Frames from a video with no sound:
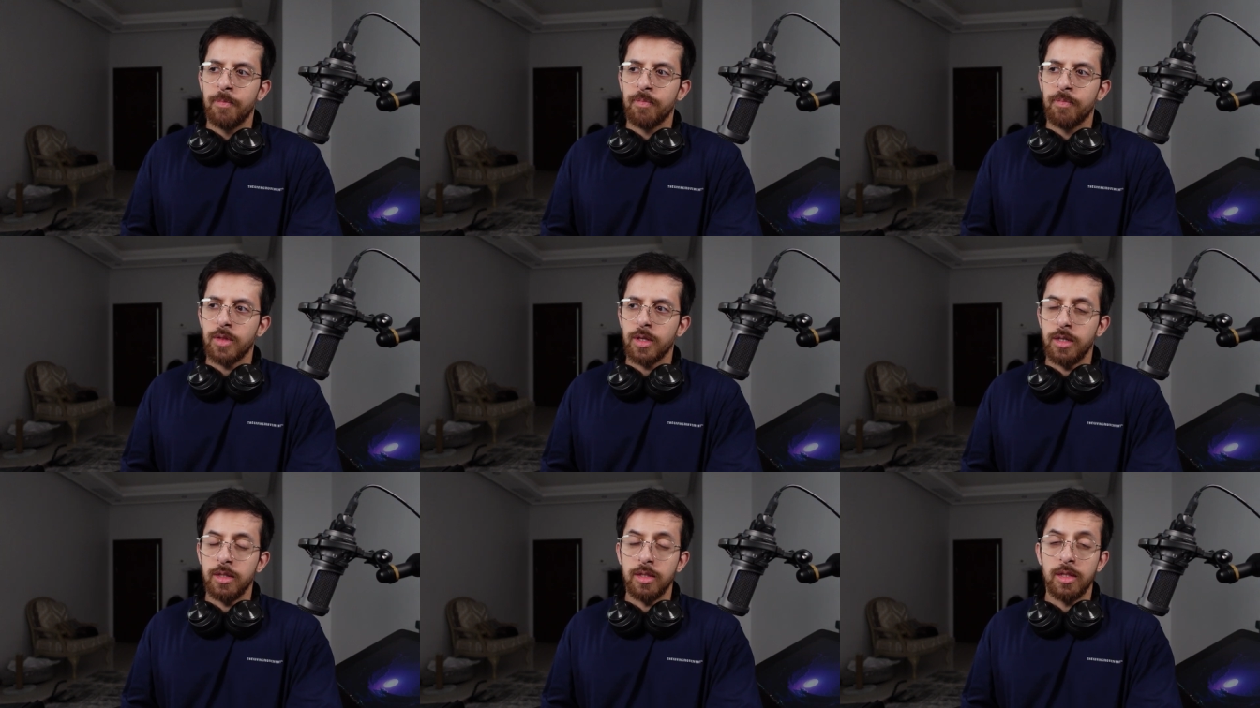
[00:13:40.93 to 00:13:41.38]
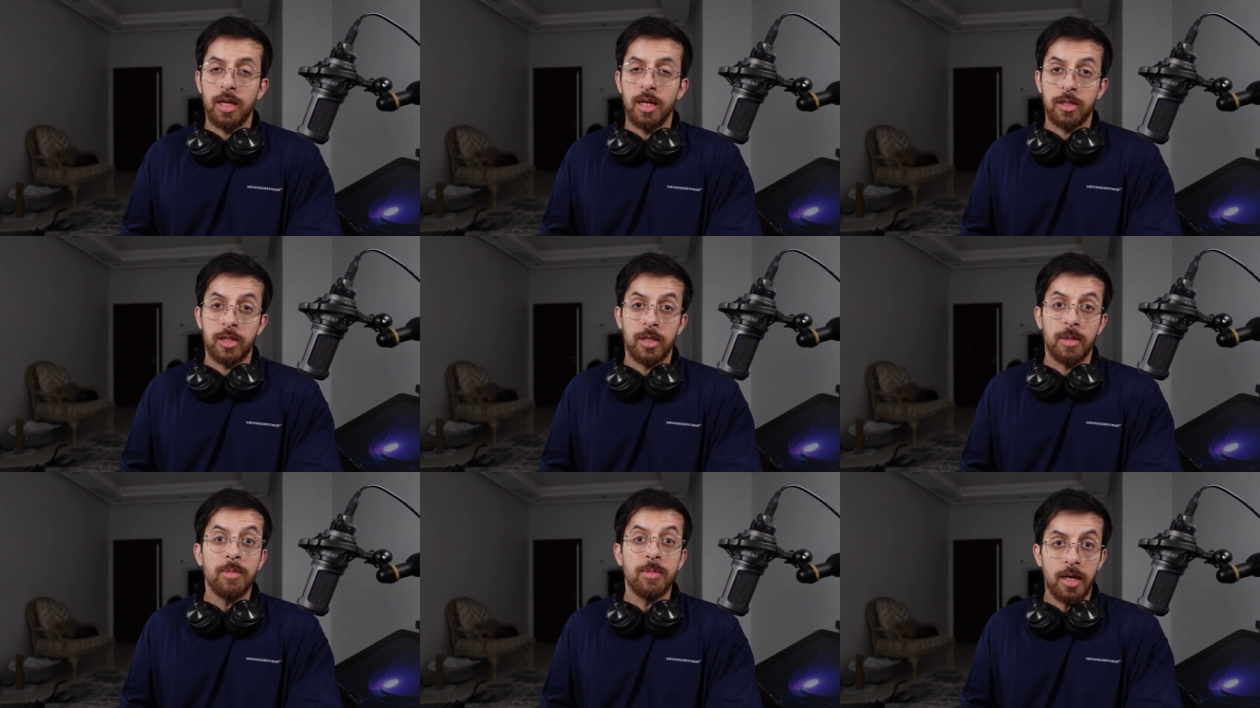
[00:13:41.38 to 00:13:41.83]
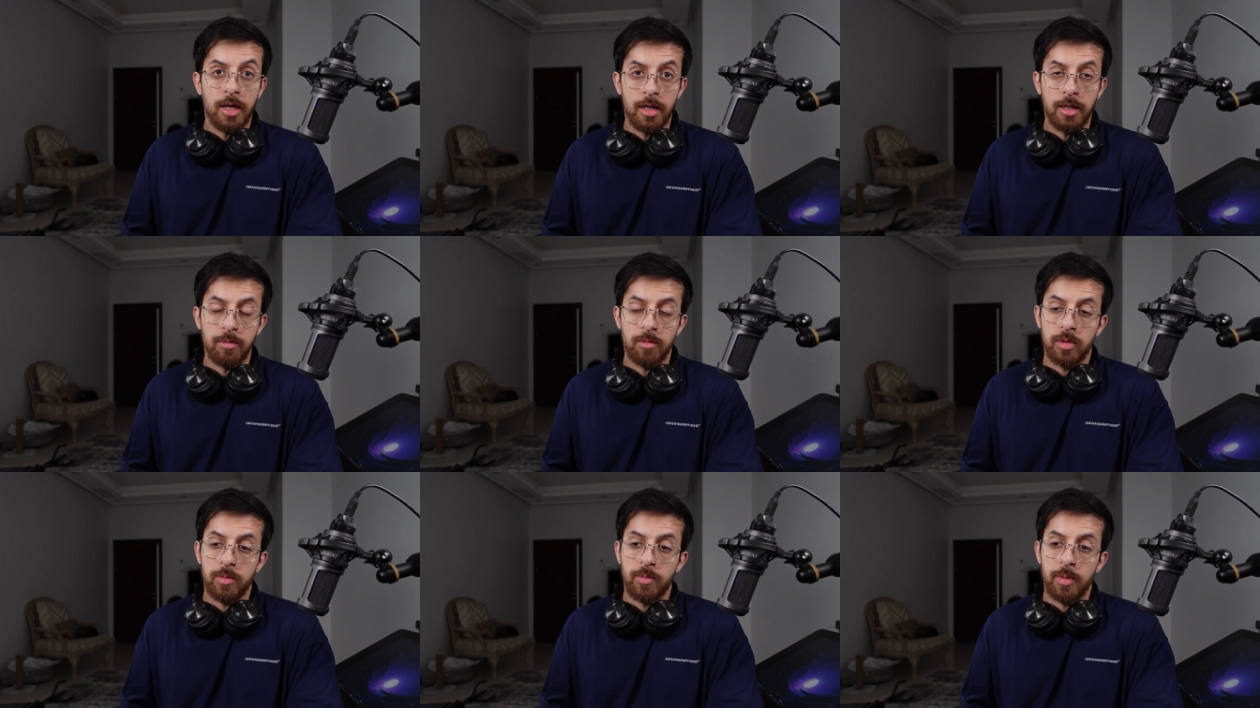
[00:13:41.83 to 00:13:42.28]
And, and
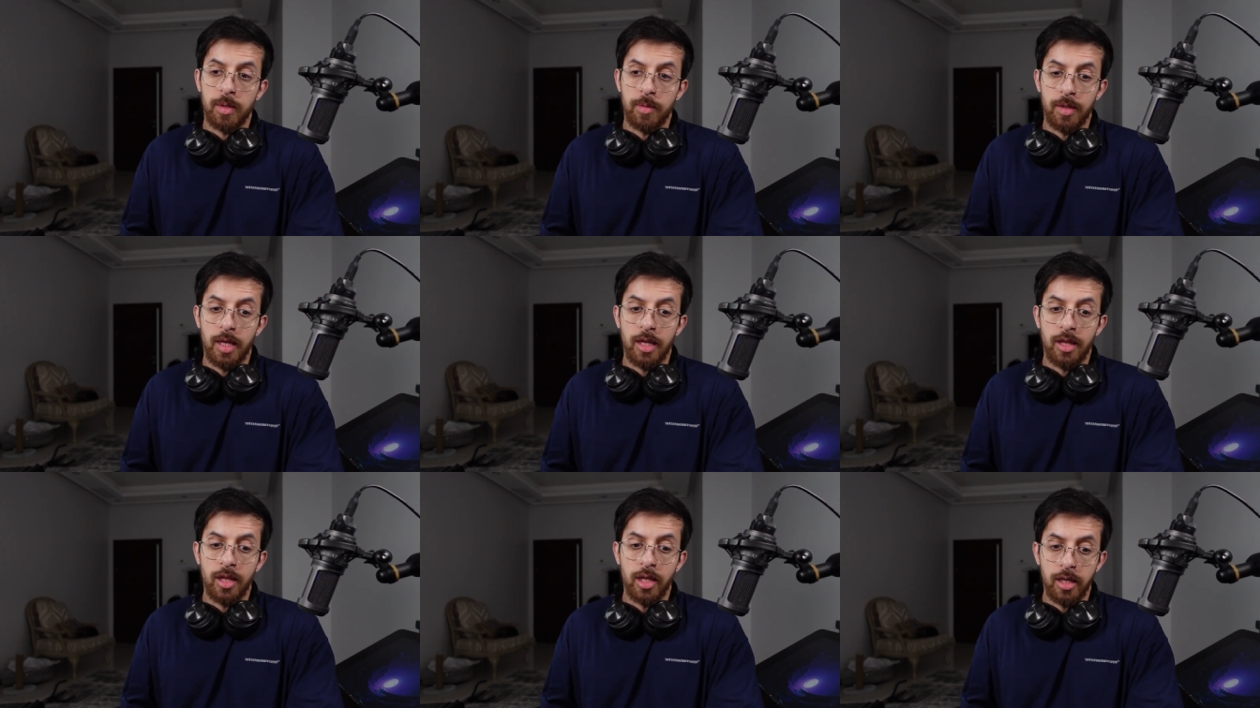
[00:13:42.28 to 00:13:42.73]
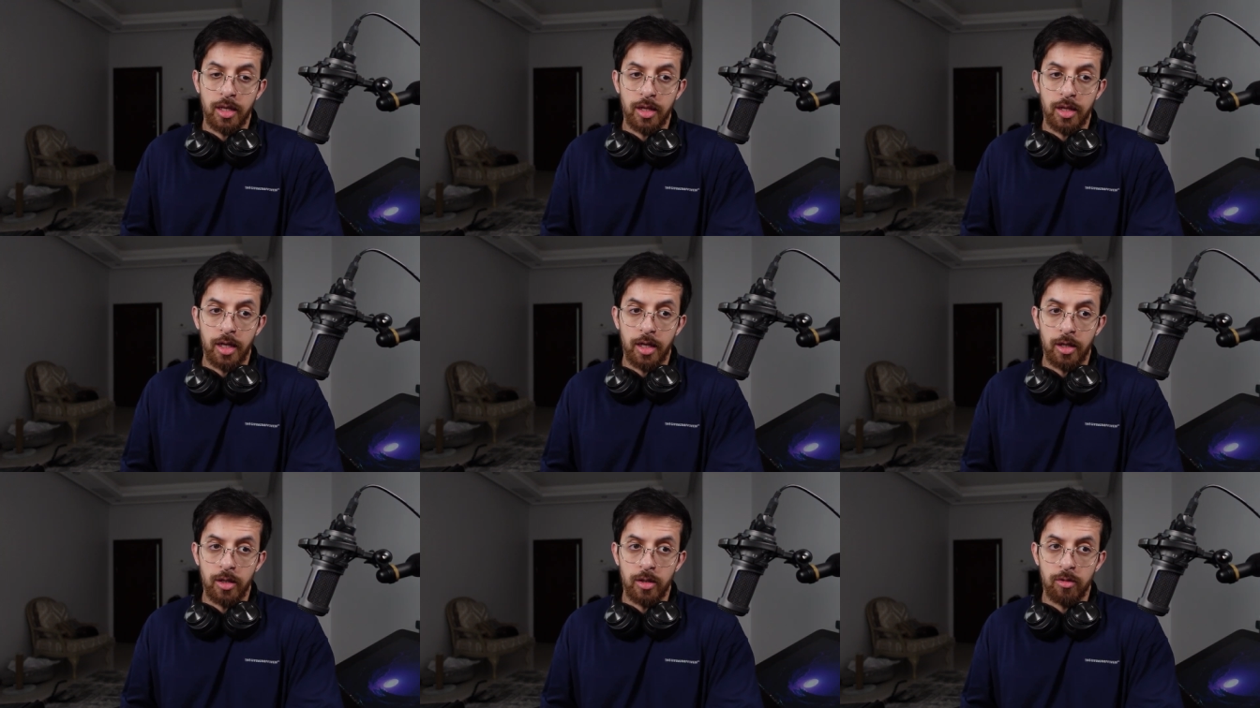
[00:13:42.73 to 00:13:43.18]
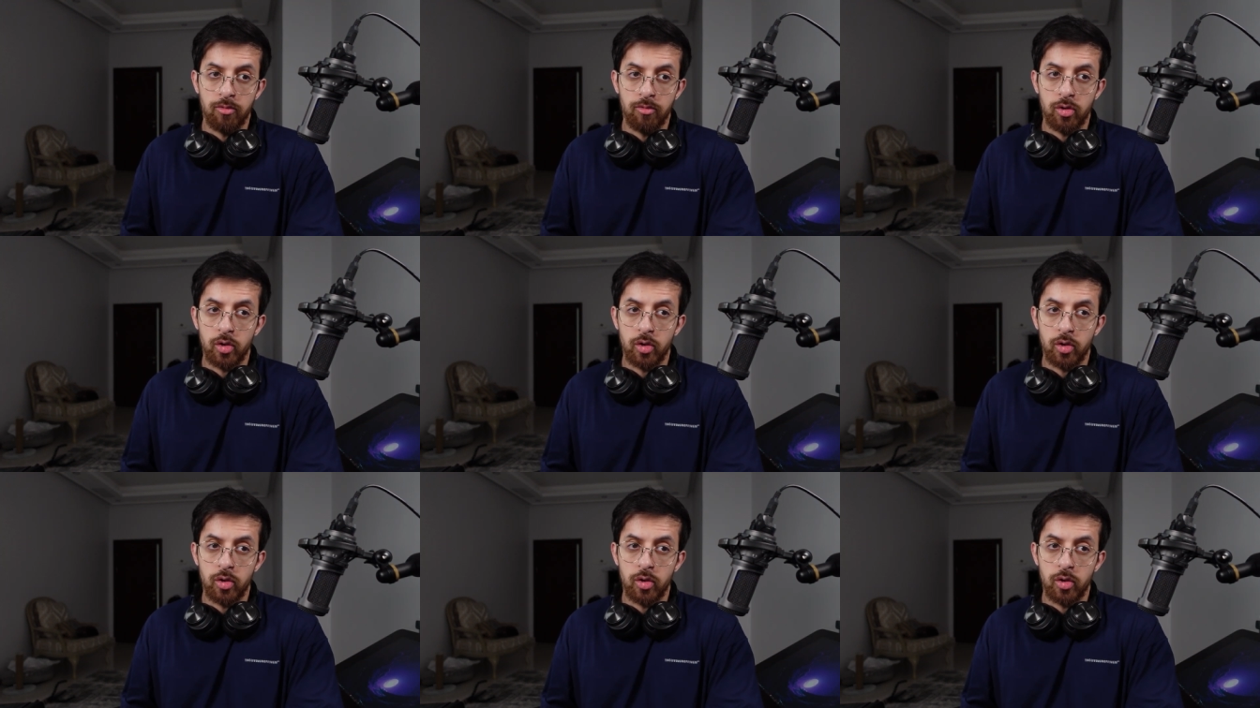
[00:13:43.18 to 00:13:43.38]
sometimes maybe they think they're